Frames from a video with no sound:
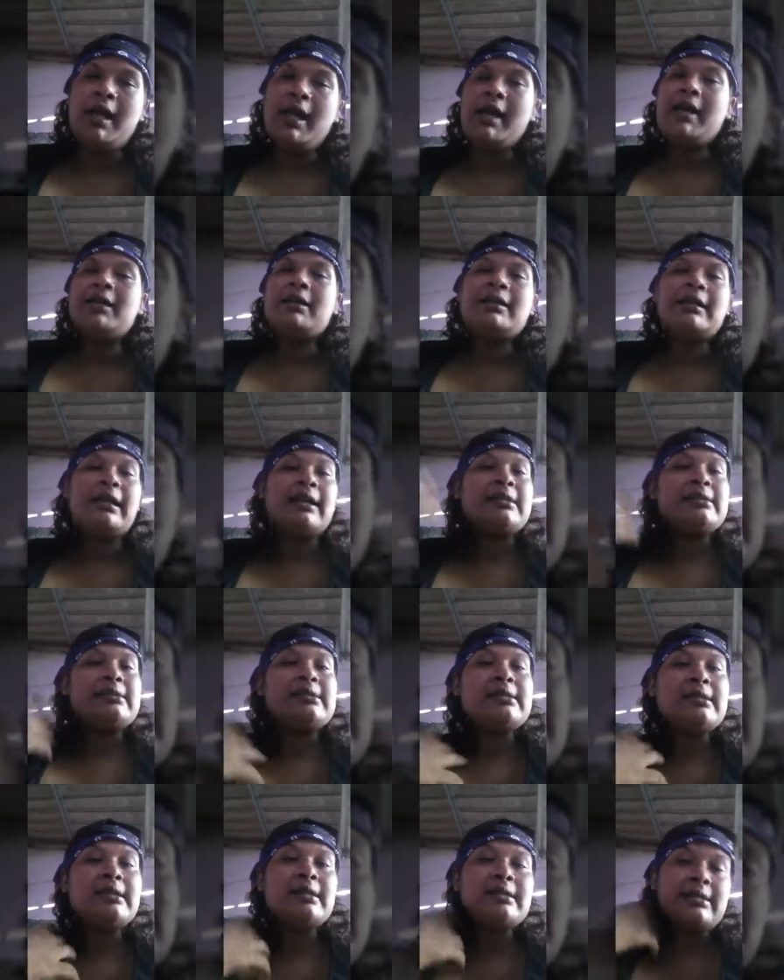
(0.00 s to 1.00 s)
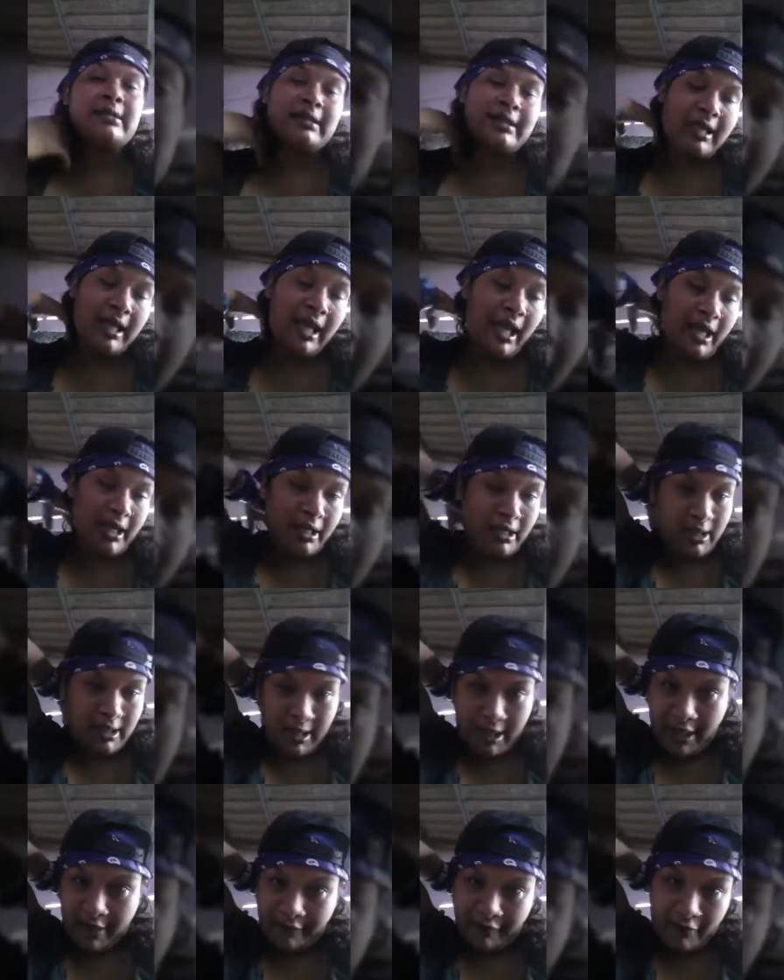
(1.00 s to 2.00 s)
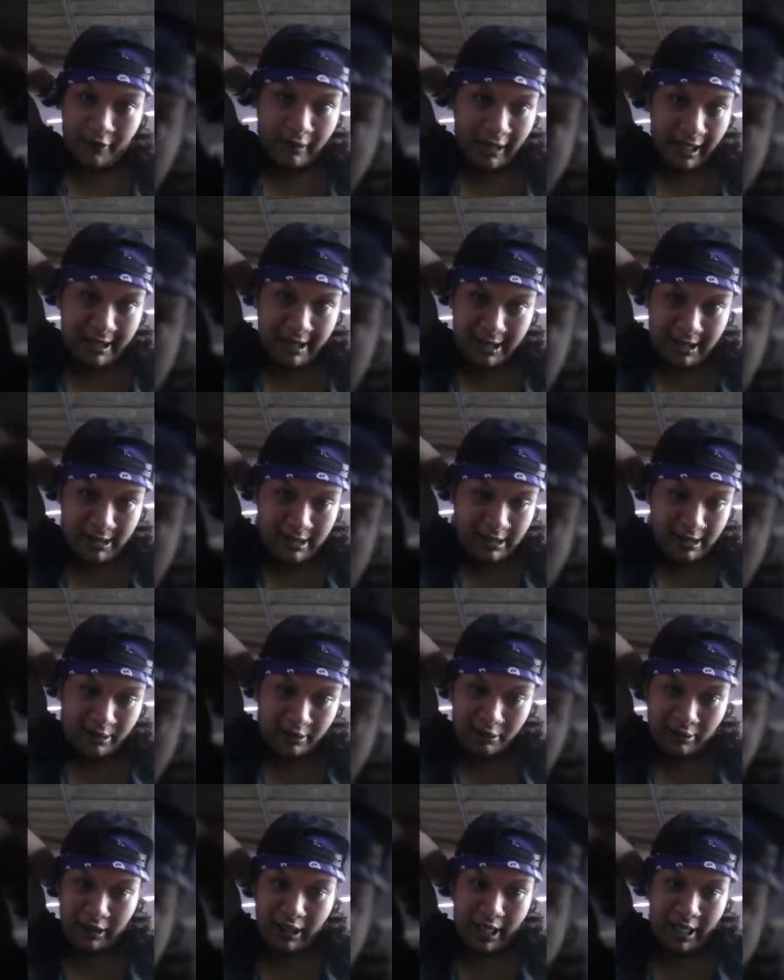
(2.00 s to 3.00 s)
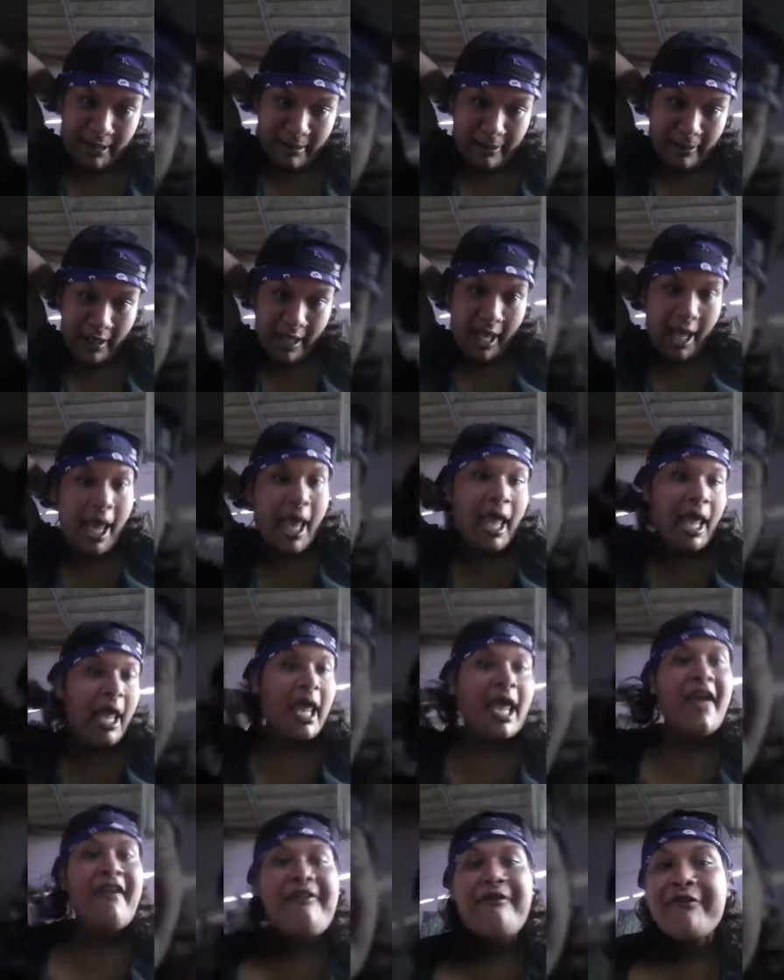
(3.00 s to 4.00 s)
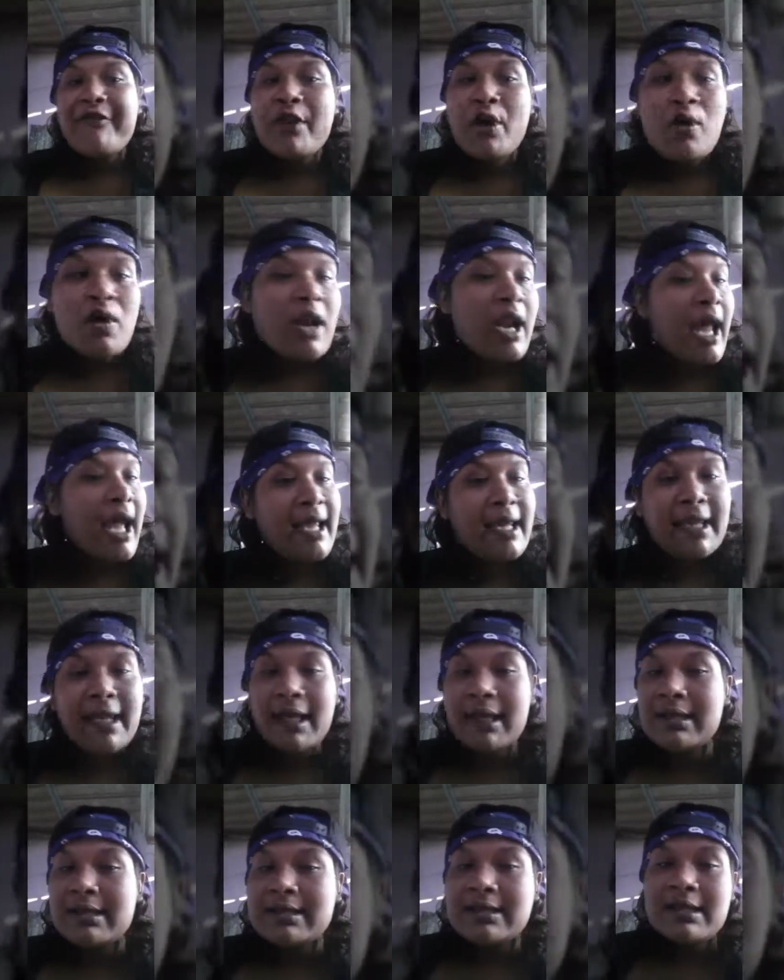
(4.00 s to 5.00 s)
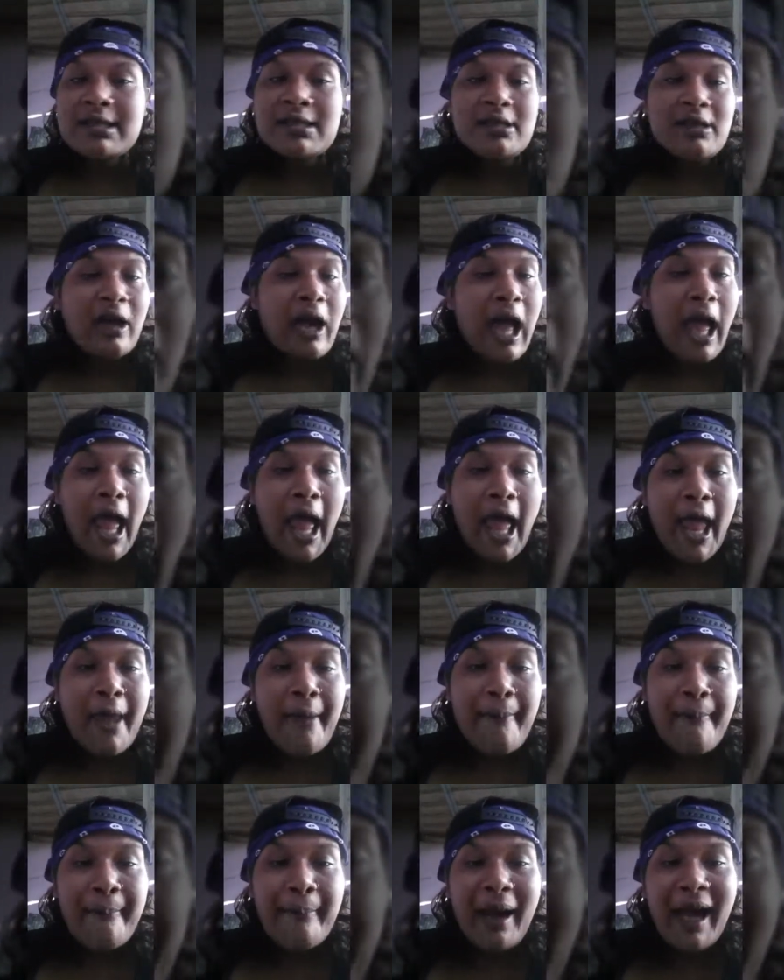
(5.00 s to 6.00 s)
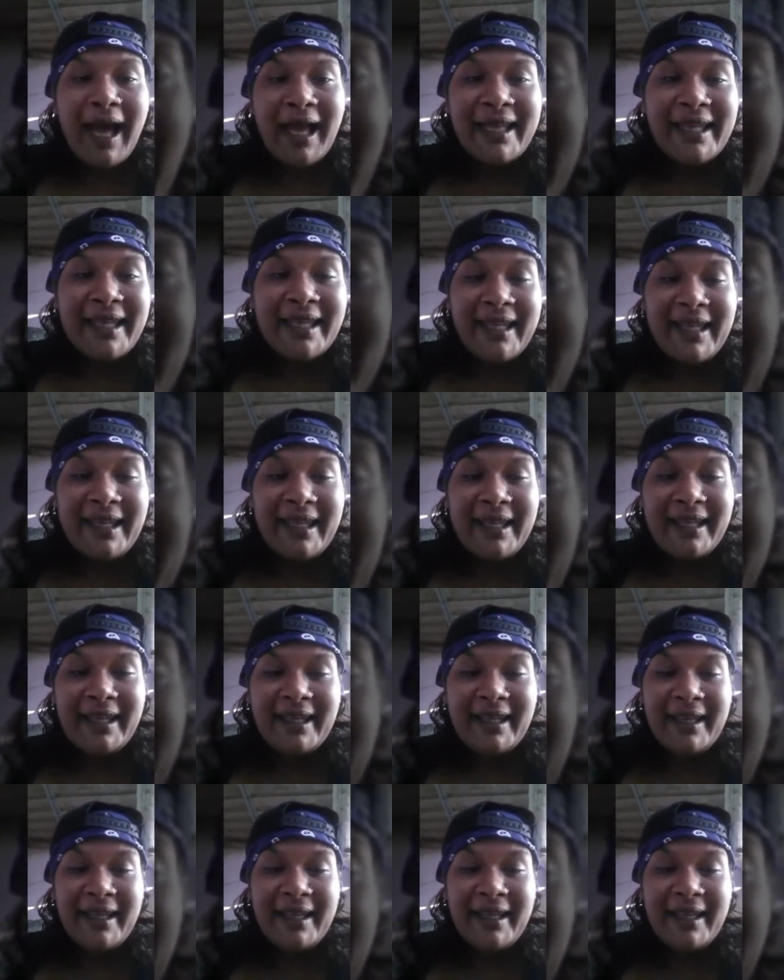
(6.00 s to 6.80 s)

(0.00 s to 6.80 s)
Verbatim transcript: And that's it. And if you like it, subscribe. If you like it, subscribe. Bye.